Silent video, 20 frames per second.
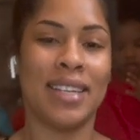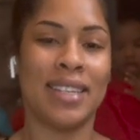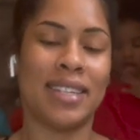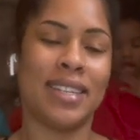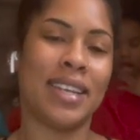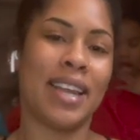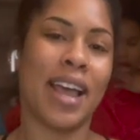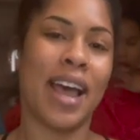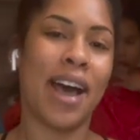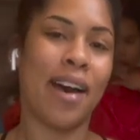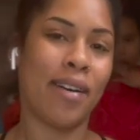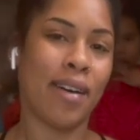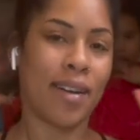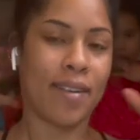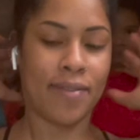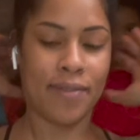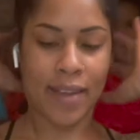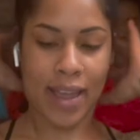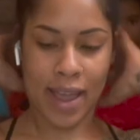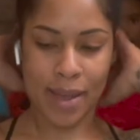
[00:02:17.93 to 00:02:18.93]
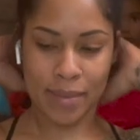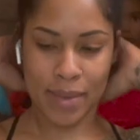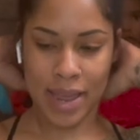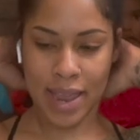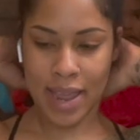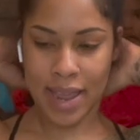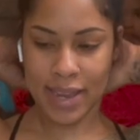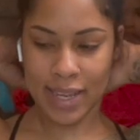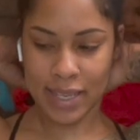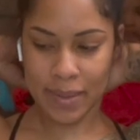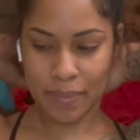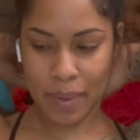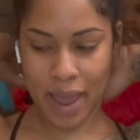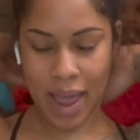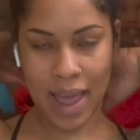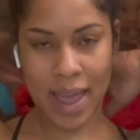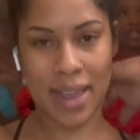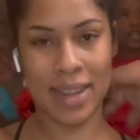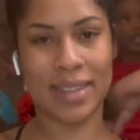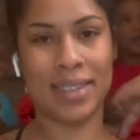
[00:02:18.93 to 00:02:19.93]
see how our family
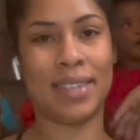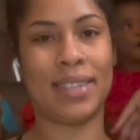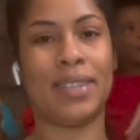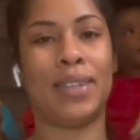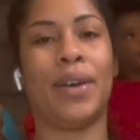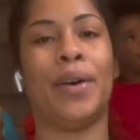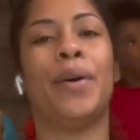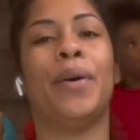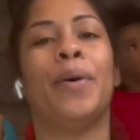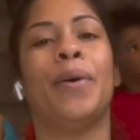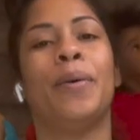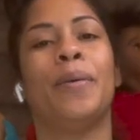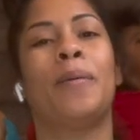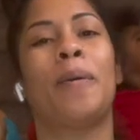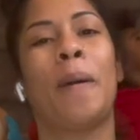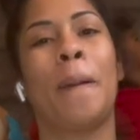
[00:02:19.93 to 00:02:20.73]
expands. So